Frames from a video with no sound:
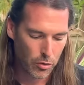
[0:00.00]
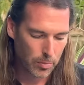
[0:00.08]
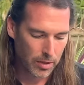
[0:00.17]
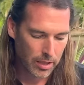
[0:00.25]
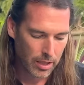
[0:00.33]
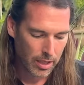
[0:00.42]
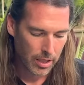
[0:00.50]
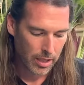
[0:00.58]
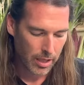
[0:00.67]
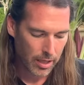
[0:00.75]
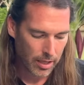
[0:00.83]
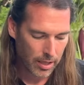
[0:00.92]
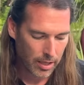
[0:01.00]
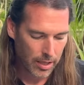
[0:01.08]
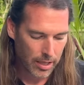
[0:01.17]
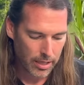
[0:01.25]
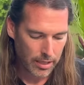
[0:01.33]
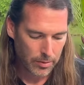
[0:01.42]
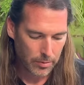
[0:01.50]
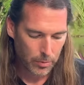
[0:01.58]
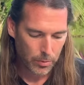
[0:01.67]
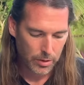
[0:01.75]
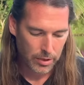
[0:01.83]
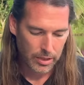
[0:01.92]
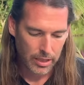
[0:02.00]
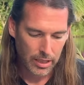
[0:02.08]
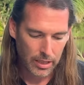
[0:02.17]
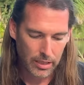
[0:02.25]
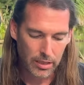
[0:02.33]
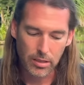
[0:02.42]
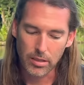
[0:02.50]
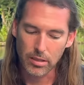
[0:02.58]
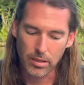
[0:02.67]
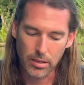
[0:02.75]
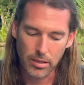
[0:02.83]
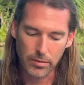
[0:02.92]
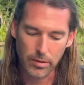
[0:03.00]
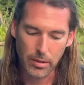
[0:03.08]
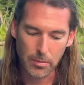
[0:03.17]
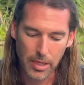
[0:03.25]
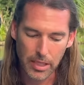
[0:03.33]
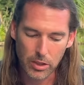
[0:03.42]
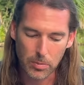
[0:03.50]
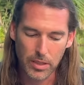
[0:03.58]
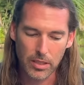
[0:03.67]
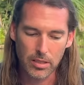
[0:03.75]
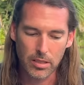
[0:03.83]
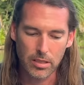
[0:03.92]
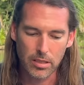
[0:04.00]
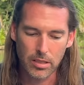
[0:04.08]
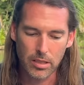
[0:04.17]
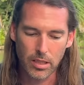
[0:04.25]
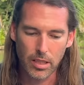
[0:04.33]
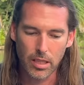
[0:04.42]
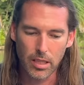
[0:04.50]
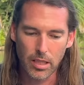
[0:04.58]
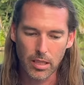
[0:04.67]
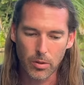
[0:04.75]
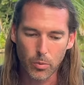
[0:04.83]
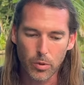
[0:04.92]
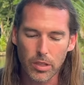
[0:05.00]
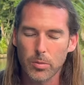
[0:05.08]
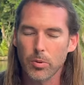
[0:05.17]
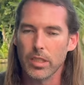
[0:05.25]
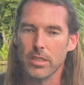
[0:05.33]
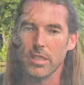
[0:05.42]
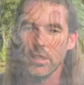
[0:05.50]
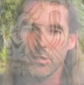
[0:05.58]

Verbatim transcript: but uh, I will say that there, in my experiences, what is present here